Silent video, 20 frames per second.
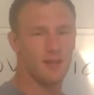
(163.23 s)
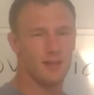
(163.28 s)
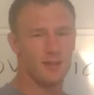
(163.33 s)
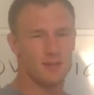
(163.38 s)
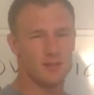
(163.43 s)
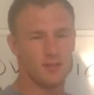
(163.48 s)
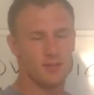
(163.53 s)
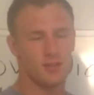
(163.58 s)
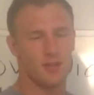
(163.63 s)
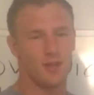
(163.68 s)

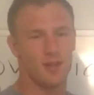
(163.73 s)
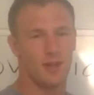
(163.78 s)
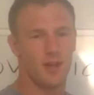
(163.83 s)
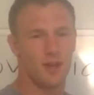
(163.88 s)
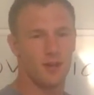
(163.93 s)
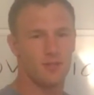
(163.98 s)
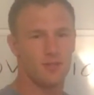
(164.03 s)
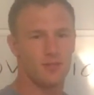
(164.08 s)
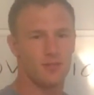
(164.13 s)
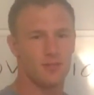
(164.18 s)
doesn't shut
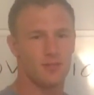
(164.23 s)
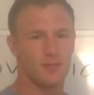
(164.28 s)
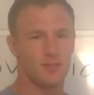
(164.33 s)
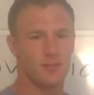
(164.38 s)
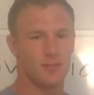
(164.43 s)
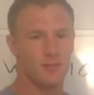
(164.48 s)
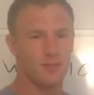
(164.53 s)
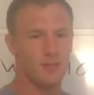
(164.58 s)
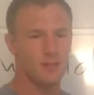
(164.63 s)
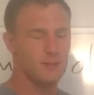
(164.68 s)
off.
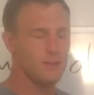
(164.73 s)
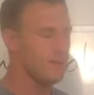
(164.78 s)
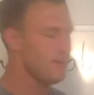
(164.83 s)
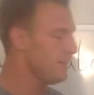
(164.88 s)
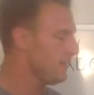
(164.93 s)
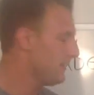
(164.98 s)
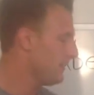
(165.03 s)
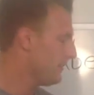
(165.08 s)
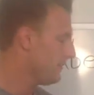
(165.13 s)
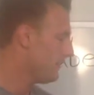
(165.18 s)

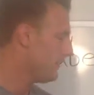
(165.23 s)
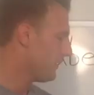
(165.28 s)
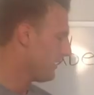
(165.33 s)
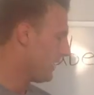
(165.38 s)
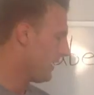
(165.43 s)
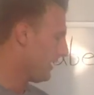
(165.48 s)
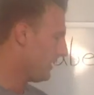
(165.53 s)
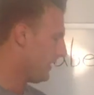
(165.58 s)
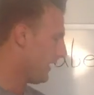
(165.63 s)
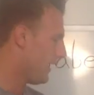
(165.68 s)

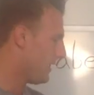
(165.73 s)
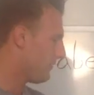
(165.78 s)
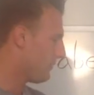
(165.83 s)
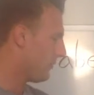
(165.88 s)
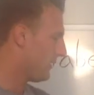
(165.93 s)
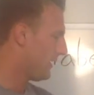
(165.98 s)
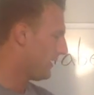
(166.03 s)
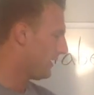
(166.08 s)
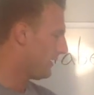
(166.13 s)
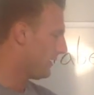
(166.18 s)
And that
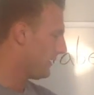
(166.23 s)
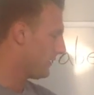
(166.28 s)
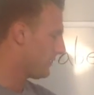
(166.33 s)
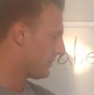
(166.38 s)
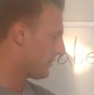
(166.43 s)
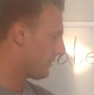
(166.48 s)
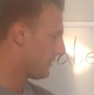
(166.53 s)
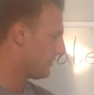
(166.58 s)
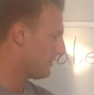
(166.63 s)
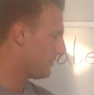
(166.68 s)
way, it
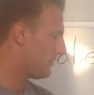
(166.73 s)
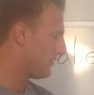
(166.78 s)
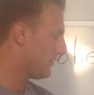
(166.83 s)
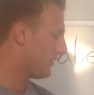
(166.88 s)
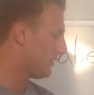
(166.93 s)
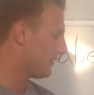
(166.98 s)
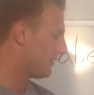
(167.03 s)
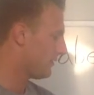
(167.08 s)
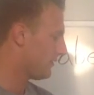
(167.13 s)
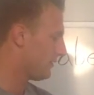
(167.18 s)
turns
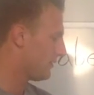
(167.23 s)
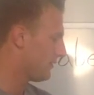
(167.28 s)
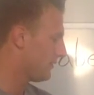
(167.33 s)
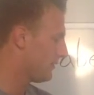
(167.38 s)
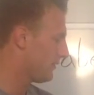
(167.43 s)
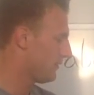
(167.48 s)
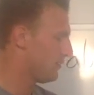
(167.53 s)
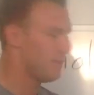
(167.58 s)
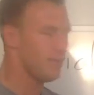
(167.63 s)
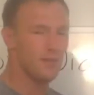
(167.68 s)
your
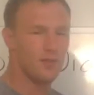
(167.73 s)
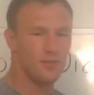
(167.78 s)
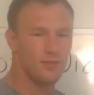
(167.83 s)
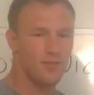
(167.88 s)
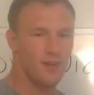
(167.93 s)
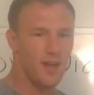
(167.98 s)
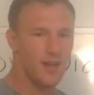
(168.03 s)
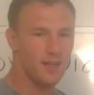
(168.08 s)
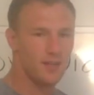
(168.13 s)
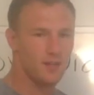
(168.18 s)

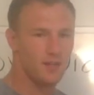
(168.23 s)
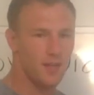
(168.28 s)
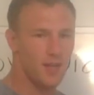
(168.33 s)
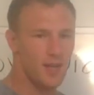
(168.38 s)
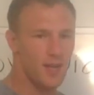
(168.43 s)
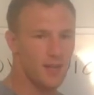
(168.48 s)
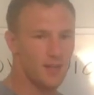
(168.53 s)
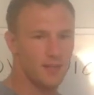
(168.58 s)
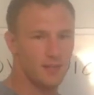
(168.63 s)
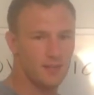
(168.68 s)
factory
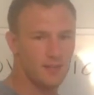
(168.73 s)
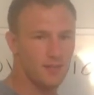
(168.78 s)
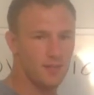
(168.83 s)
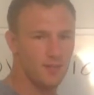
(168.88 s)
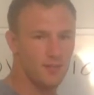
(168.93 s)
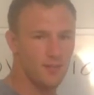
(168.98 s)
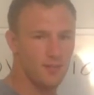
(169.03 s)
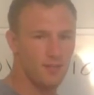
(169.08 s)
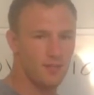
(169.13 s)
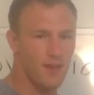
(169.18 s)
on. It's
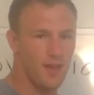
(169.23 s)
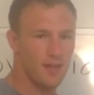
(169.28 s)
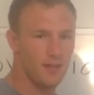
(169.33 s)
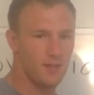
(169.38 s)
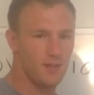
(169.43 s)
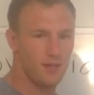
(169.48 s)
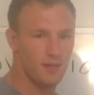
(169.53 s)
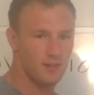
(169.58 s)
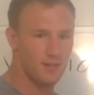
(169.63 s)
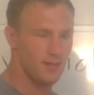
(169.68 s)
the
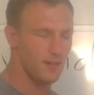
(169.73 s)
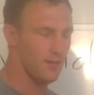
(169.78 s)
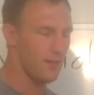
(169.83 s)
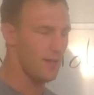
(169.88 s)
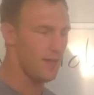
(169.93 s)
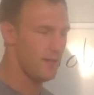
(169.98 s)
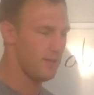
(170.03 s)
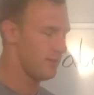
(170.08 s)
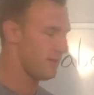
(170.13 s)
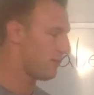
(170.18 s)
factory's still
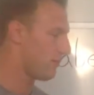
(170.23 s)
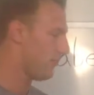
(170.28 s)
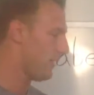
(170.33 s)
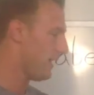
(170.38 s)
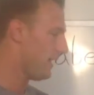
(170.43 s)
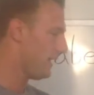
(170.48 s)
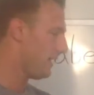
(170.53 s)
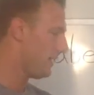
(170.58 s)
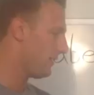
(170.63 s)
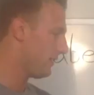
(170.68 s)
on,
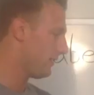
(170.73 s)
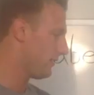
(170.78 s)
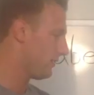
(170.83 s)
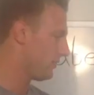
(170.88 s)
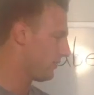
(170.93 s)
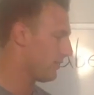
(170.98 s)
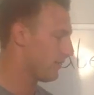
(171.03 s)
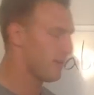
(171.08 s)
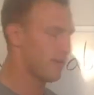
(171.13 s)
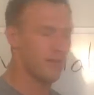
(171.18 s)
creating
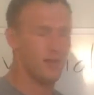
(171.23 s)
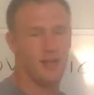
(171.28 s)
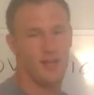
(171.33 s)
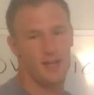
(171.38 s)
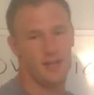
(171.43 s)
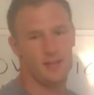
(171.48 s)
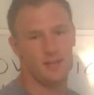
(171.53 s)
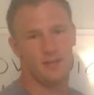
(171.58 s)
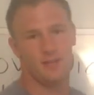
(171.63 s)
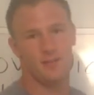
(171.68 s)
sugar
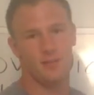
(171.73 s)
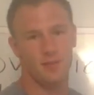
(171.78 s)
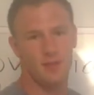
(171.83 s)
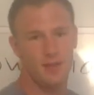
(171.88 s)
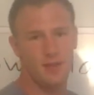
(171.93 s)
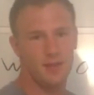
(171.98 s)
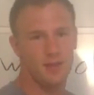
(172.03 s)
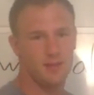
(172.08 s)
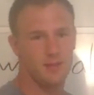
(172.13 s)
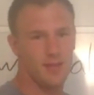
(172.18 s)
and
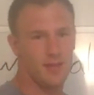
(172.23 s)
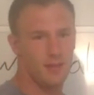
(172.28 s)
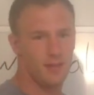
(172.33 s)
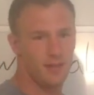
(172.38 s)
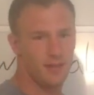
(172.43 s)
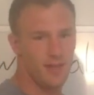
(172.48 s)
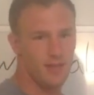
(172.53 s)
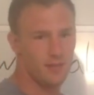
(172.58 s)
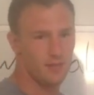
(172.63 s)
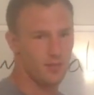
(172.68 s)

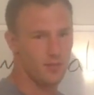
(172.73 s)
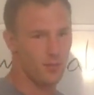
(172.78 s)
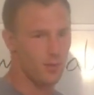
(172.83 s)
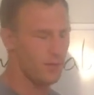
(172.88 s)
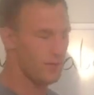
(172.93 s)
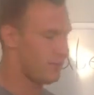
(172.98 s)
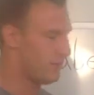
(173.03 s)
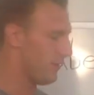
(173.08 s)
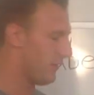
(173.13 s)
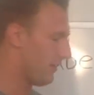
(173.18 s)
telling that
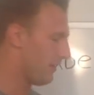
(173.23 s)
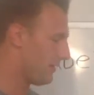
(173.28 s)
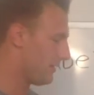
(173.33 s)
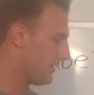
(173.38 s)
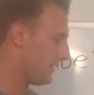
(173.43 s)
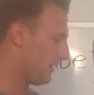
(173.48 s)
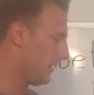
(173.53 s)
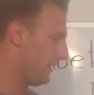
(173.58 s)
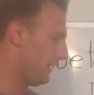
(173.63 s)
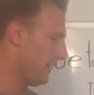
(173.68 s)
stored sugar
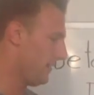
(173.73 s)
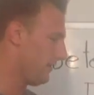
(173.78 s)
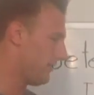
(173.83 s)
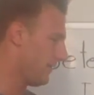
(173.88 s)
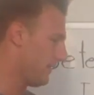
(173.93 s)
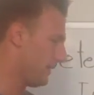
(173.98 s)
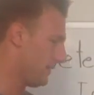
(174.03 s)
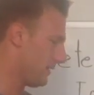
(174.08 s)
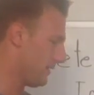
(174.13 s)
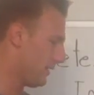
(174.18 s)
to leave
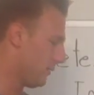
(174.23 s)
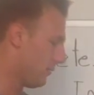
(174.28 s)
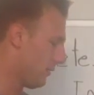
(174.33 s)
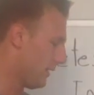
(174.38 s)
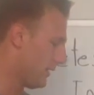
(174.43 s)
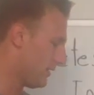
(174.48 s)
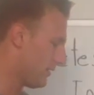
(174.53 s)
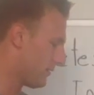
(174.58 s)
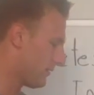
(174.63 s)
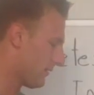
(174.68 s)
into the
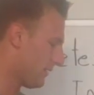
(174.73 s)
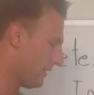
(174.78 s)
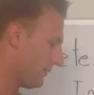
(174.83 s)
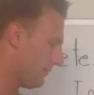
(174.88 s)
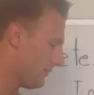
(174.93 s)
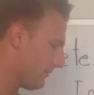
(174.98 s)
bloodstream.